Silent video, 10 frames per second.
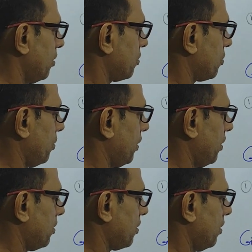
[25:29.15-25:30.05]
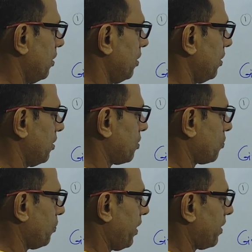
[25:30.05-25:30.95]
So it is A
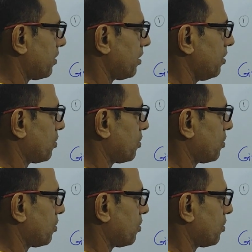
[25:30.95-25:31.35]
square C